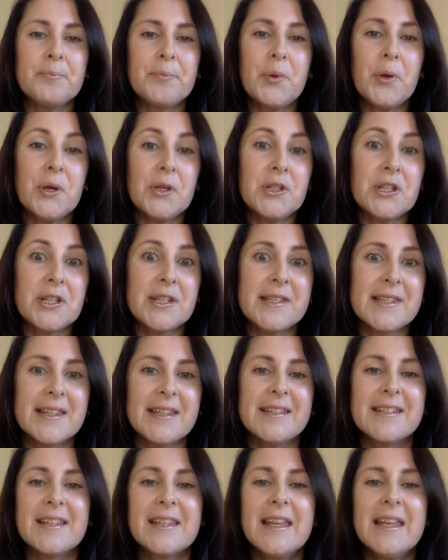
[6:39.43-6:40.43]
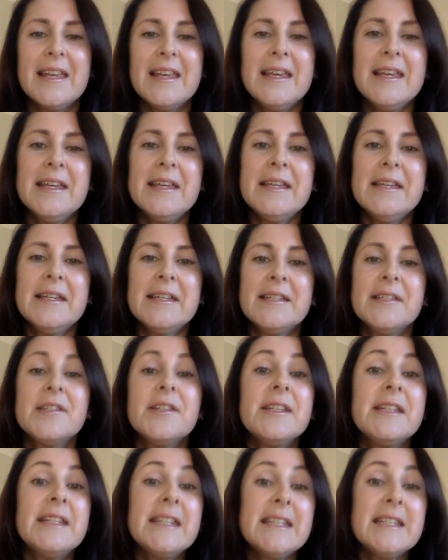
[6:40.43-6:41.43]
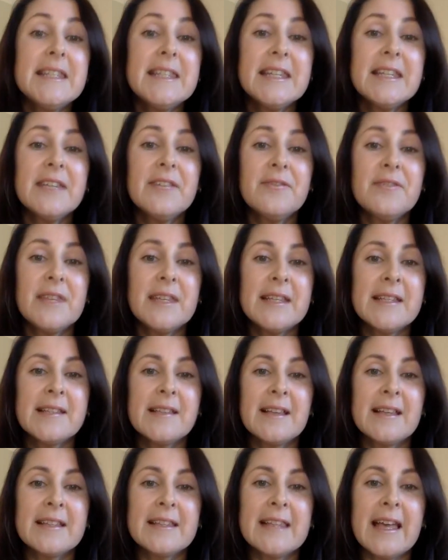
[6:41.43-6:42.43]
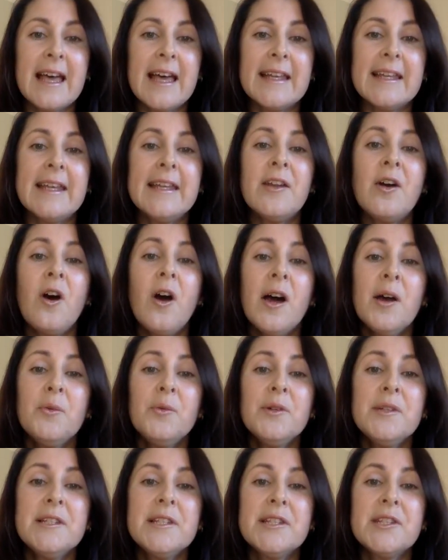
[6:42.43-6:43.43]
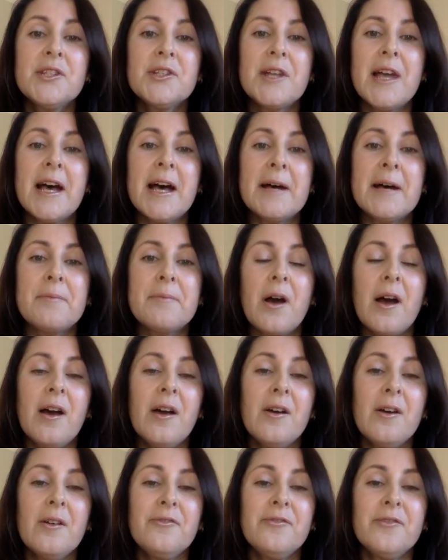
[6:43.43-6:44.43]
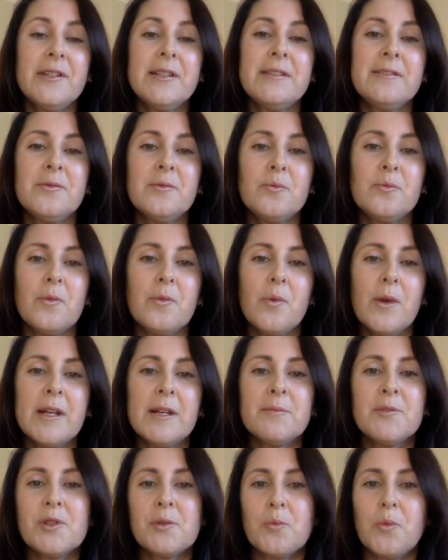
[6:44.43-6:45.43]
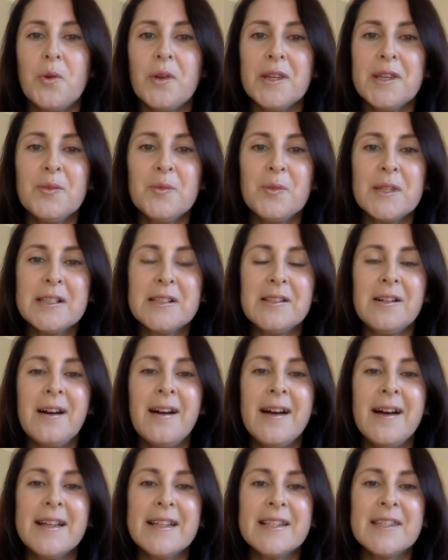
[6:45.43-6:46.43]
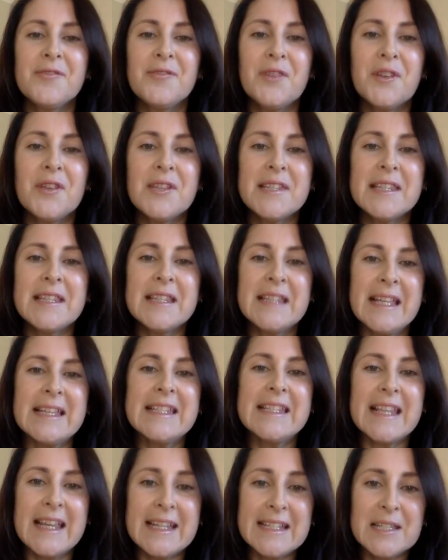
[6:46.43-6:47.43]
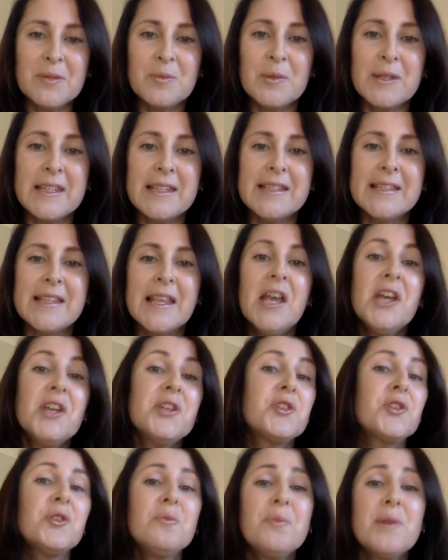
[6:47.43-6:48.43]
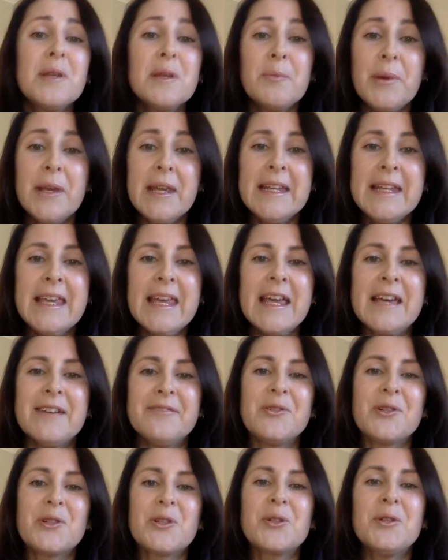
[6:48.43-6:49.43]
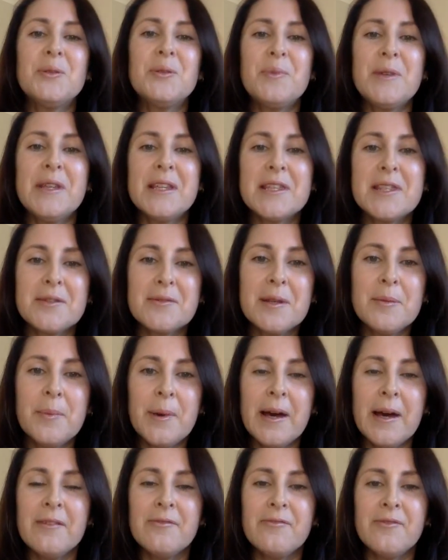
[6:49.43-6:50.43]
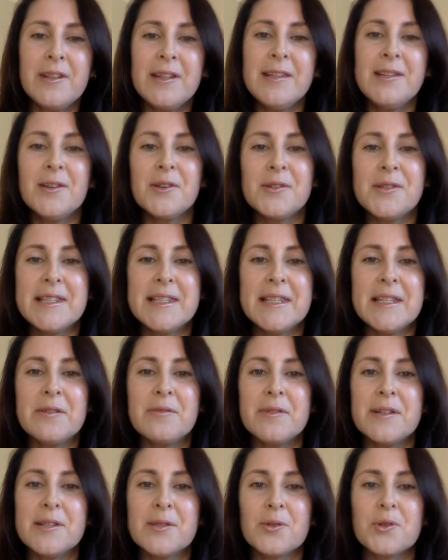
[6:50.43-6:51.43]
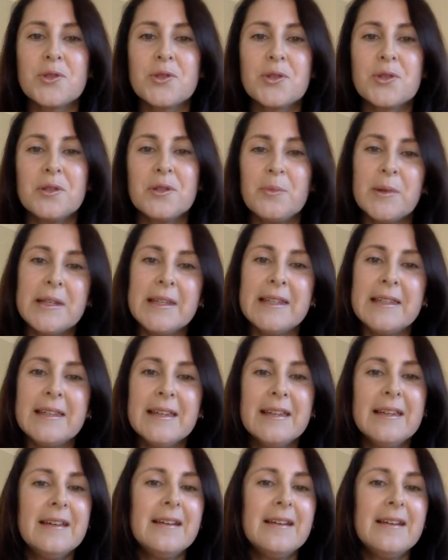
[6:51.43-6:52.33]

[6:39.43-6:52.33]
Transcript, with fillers: purchase it. So you need to think of things like that. And I would, I often, when I'm working with clients, the first thing they say to me is, should it be a PDF, or should it be a 3-part video series, or should it be